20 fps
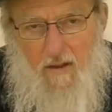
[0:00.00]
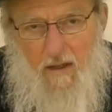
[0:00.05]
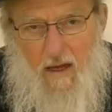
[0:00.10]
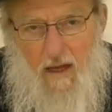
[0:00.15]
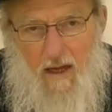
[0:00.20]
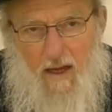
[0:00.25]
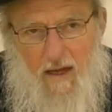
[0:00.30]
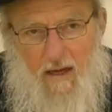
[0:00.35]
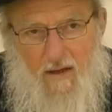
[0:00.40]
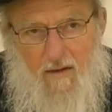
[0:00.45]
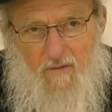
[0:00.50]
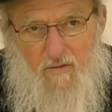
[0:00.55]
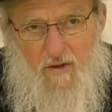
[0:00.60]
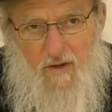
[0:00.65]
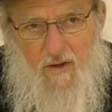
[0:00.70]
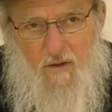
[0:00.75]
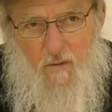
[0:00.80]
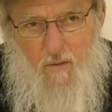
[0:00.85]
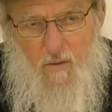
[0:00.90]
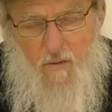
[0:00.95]
and
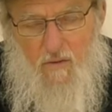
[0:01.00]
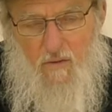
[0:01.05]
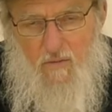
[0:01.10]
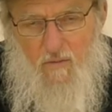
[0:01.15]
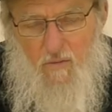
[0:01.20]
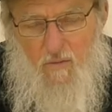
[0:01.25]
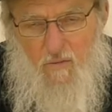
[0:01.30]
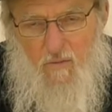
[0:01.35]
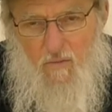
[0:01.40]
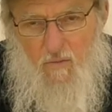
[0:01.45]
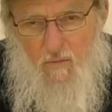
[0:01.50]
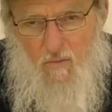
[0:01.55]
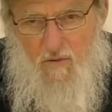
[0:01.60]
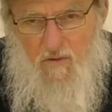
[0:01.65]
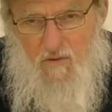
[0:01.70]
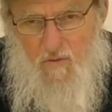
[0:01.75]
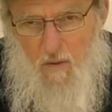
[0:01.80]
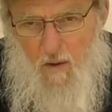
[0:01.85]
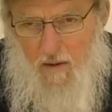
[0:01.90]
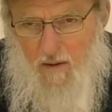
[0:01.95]
he
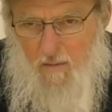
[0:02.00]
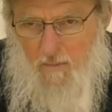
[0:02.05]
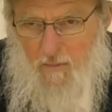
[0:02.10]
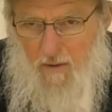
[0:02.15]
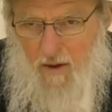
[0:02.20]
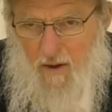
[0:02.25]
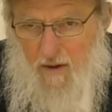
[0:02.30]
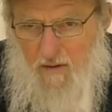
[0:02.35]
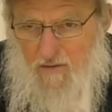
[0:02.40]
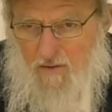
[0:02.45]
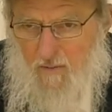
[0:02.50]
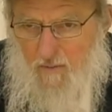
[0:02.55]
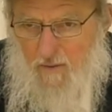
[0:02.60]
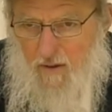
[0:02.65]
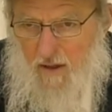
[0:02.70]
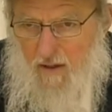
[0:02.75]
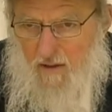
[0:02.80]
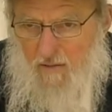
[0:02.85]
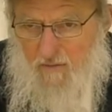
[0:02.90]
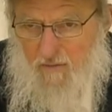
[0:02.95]
was swallowed by some
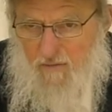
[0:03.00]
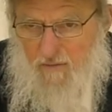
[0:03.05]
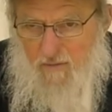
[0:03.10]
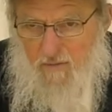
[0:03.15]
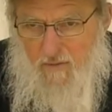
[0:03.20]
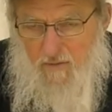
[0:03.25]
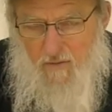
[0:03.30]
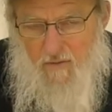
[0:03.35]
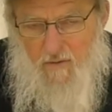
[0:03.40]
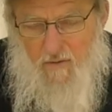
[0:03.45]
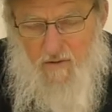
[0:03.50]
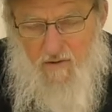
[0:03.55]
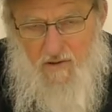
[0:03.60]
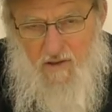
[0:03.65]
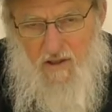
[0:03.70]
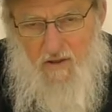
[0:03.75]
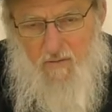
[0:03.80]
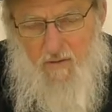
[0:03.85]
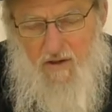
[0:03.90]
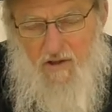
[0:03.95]
kind of
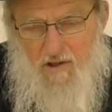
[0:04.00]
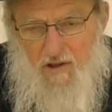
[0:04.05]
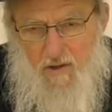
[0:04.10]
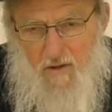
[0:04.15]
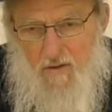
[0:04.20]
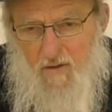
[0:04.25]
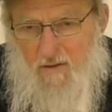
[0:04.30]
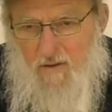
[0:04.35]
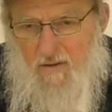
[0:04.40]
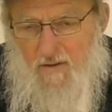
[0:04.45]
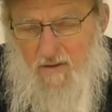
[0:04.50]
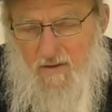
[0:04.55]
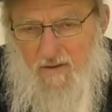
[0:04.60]
sea creature,